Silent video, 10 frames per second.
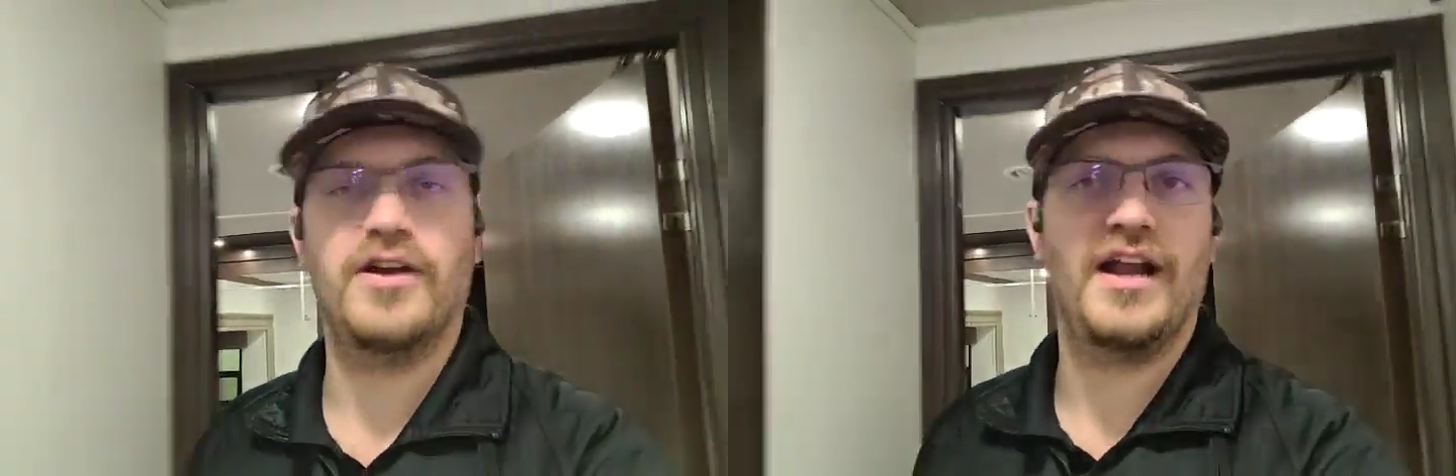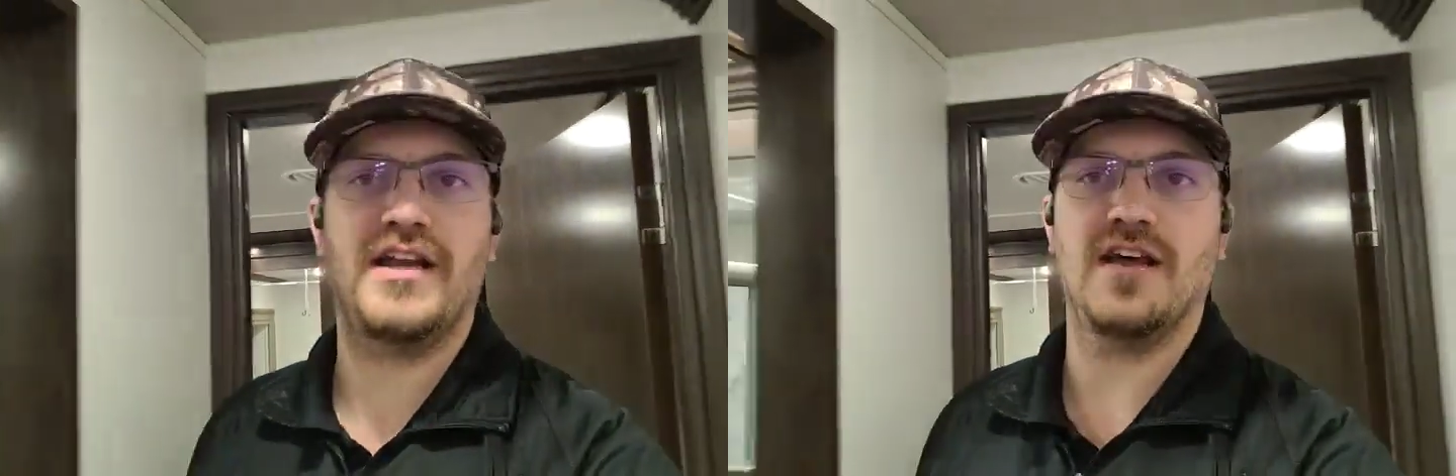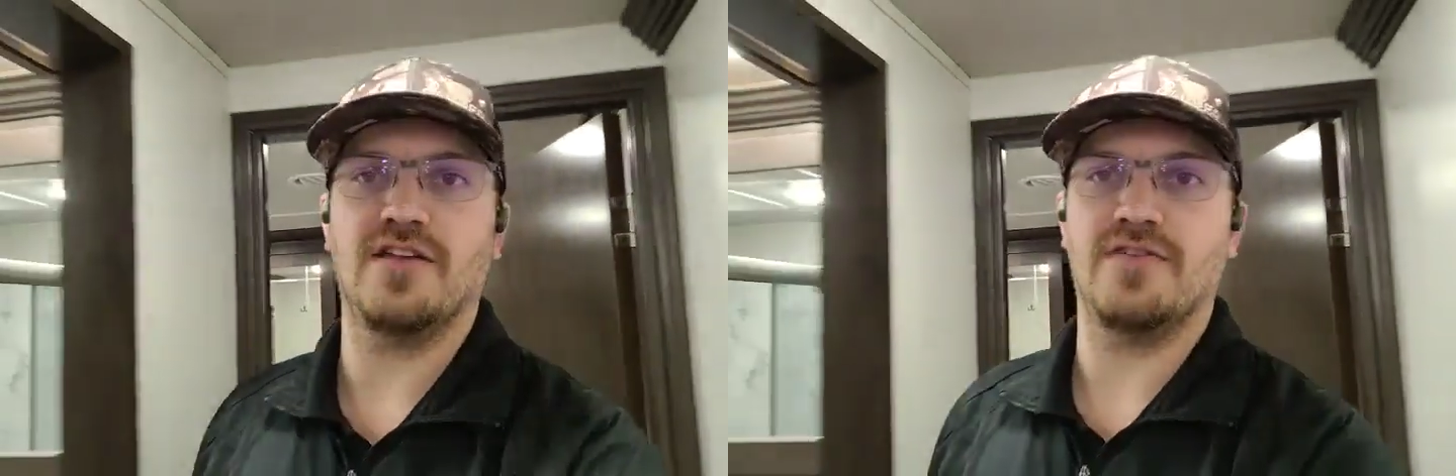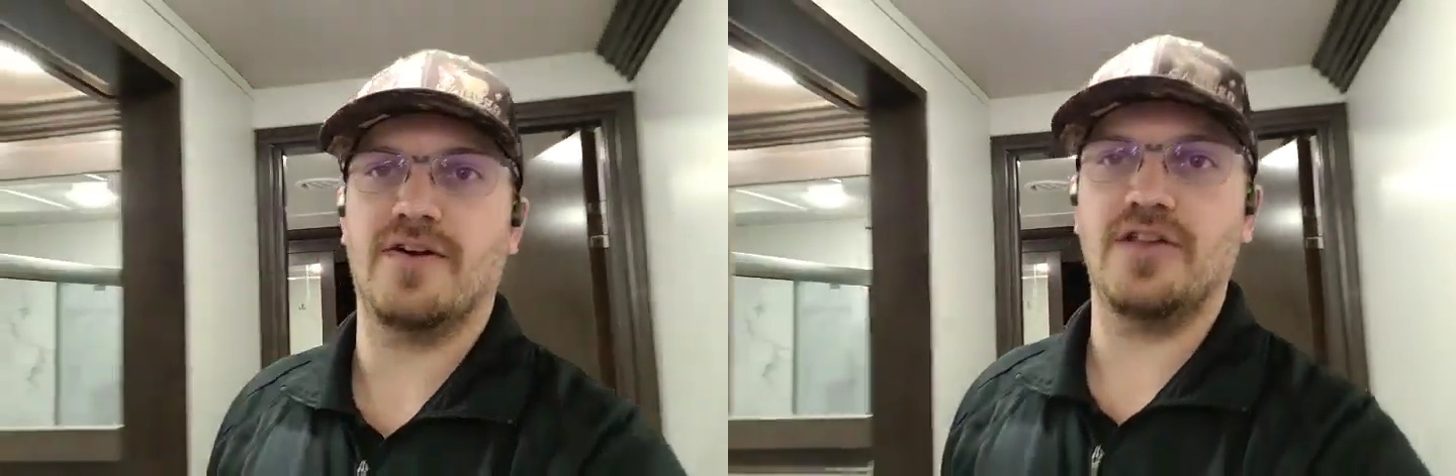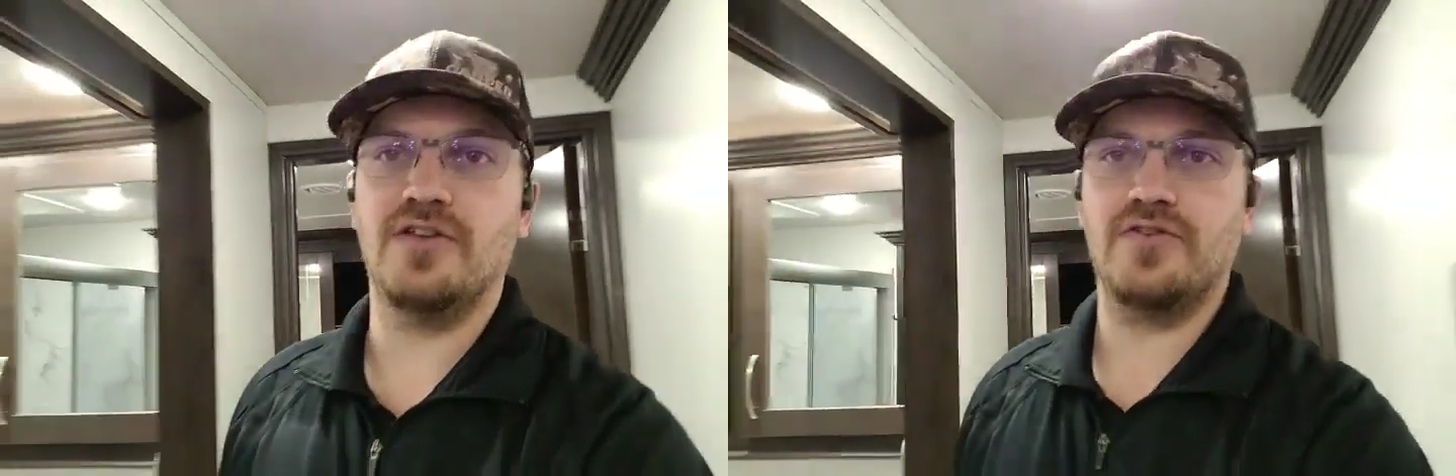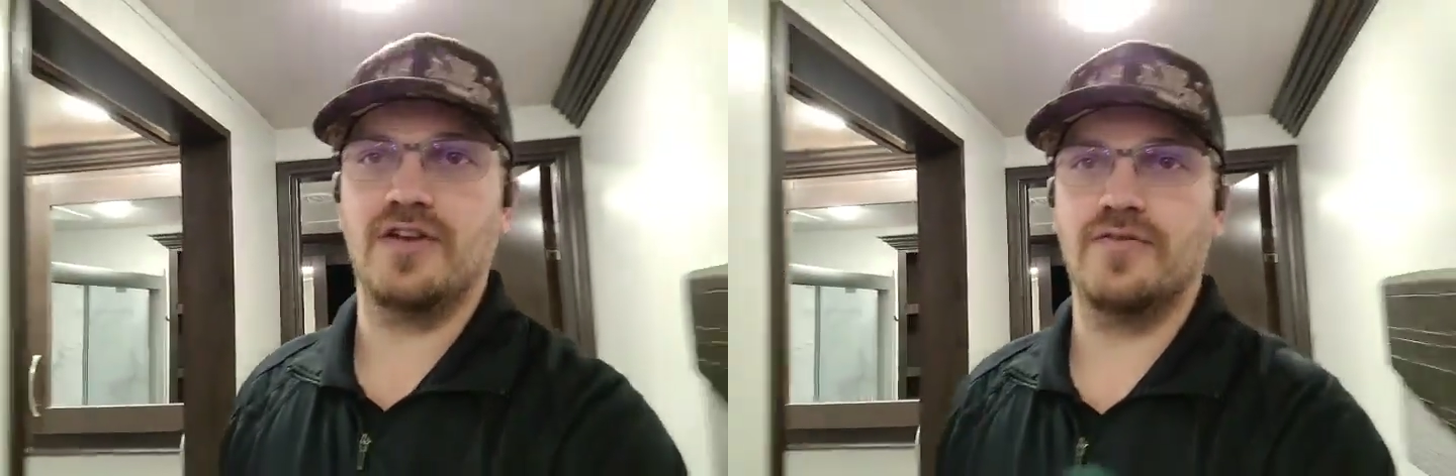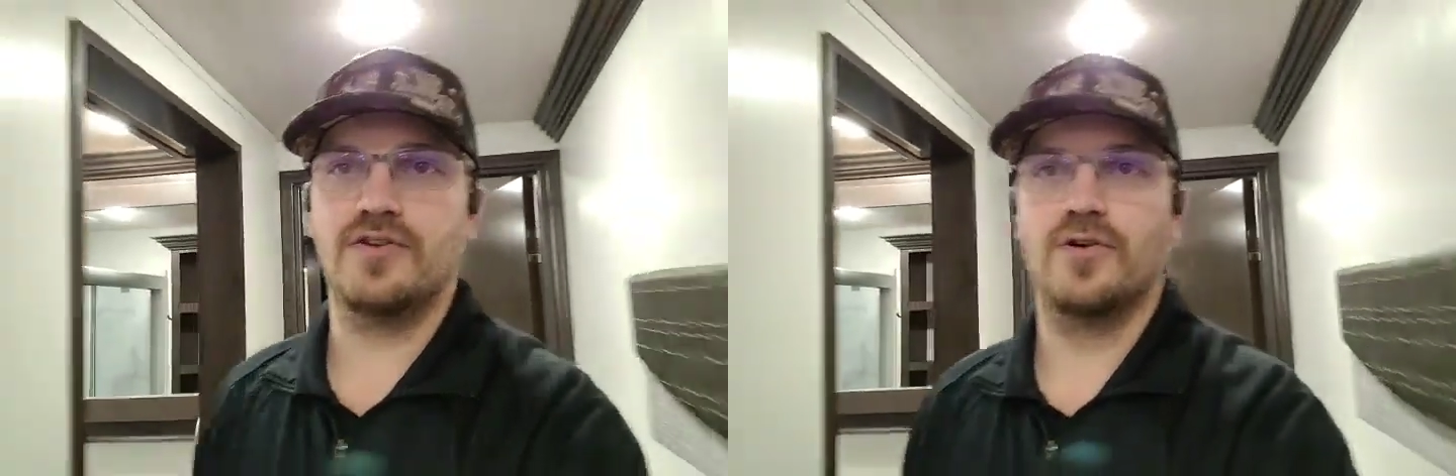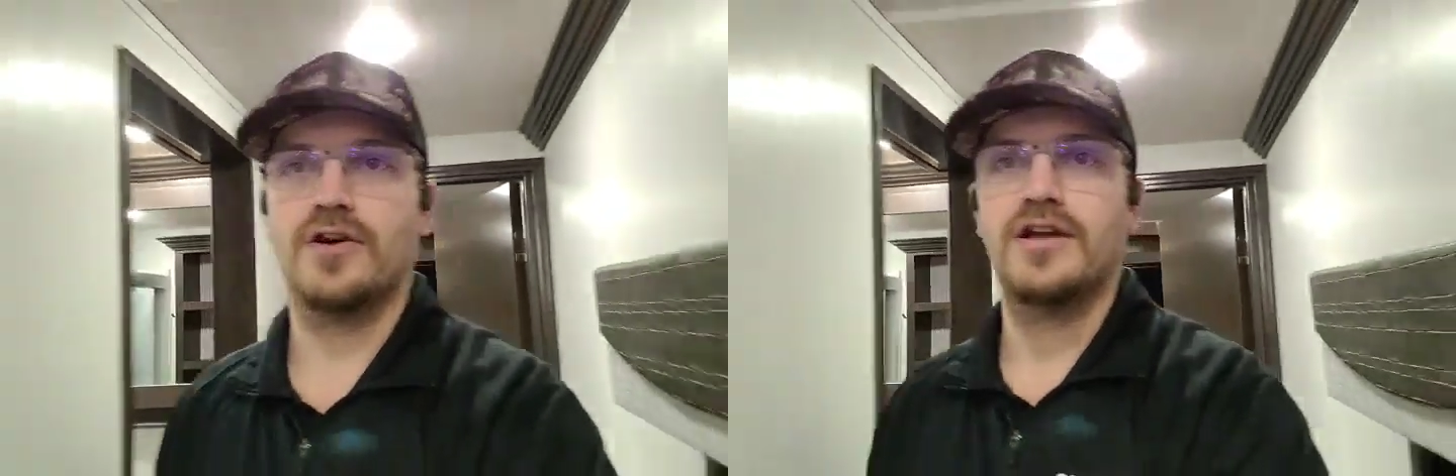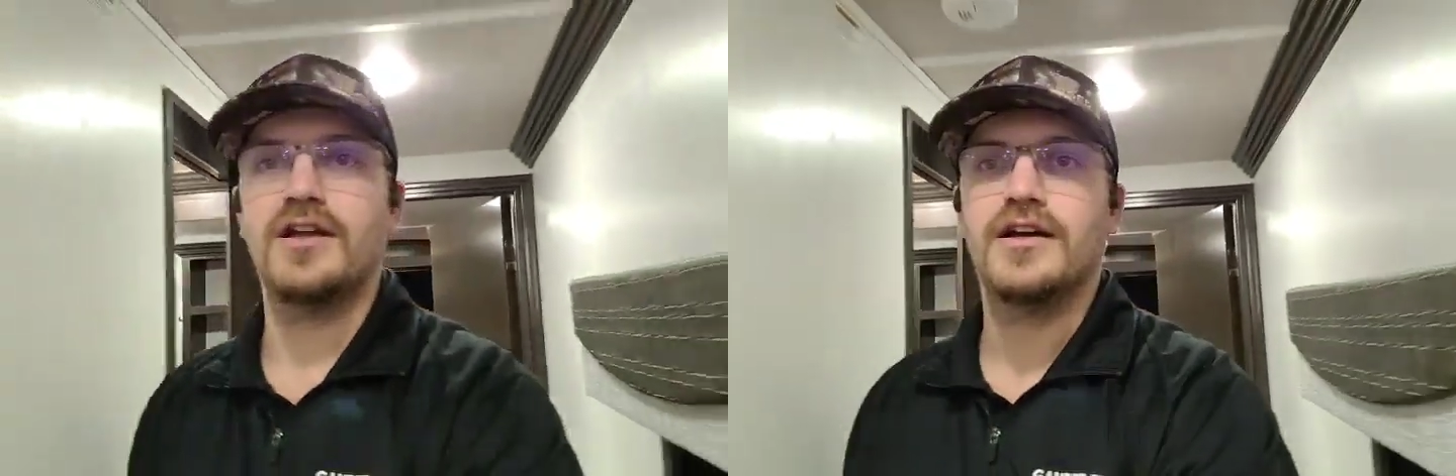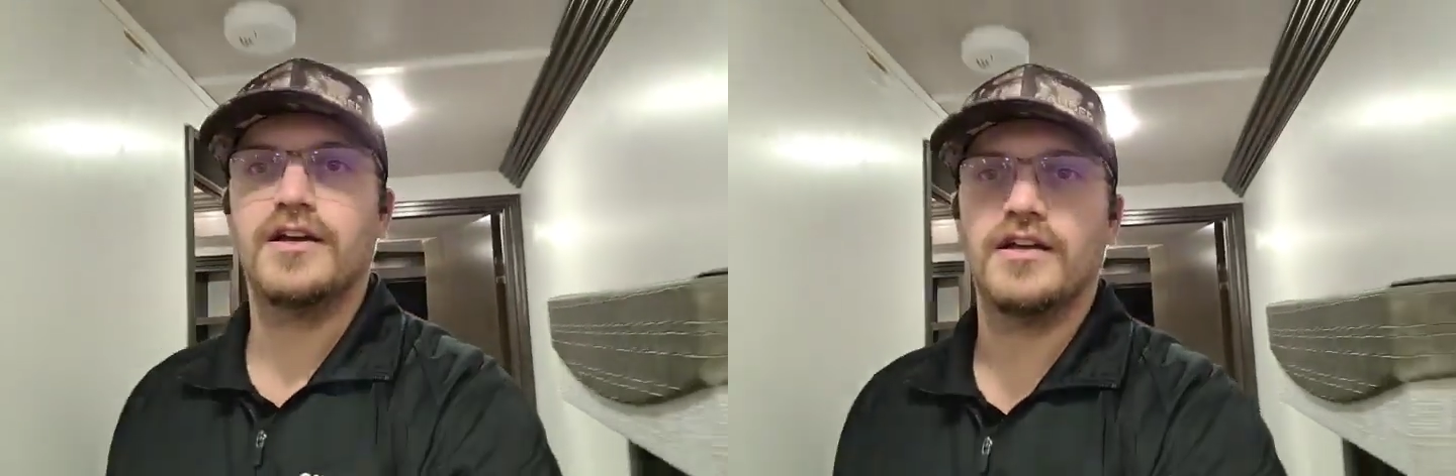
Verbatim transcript: or any other of our used inventory,